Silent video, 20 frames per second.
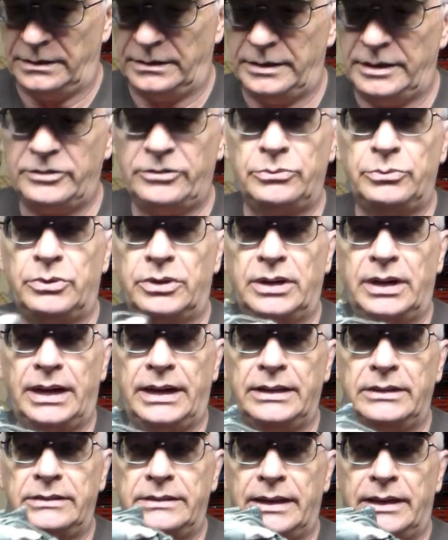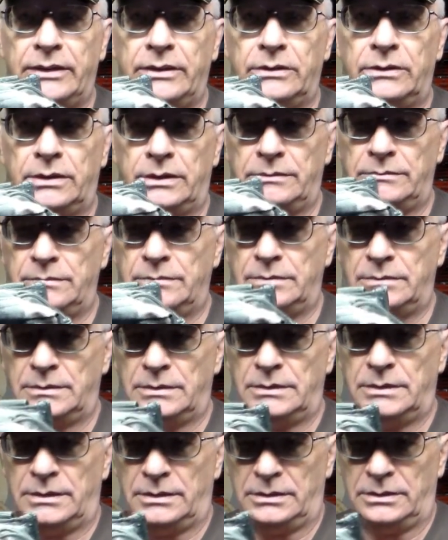This is where I intend on
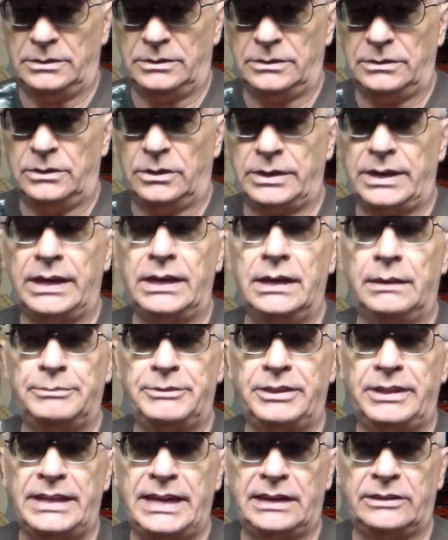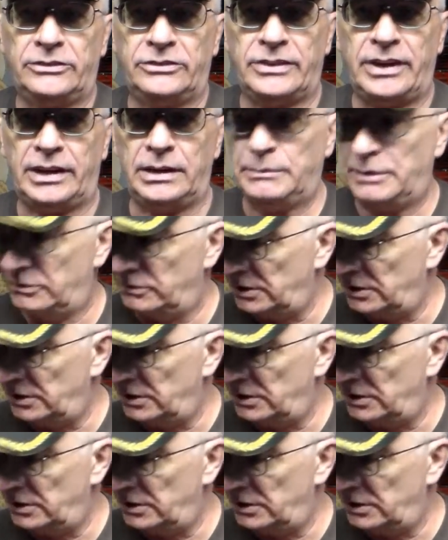hooking up to the outside of my